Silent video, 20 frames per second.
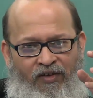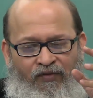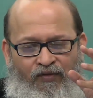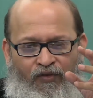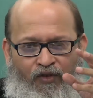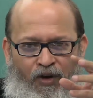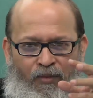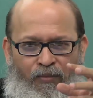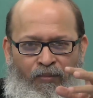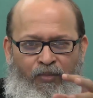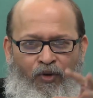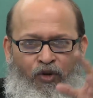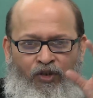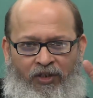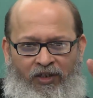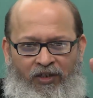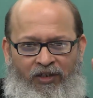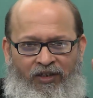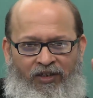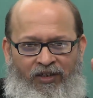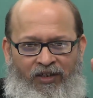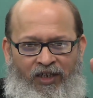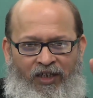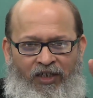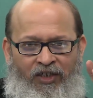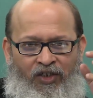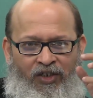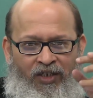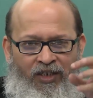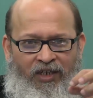from both the
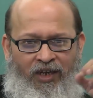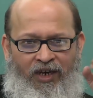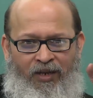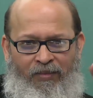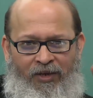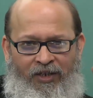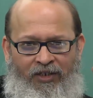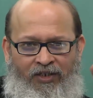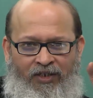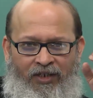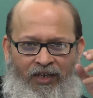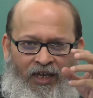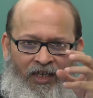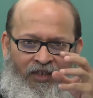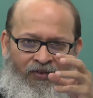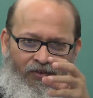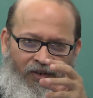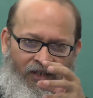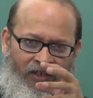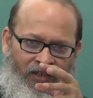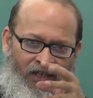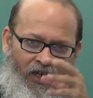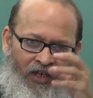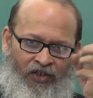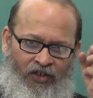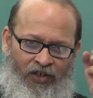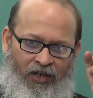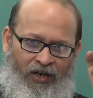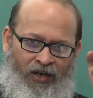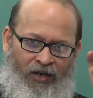internal image as well as the
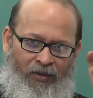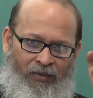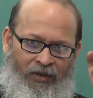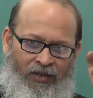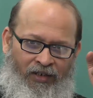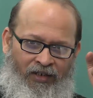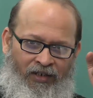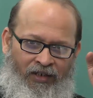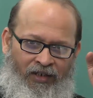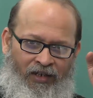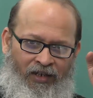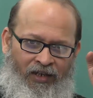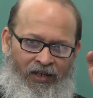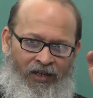external image.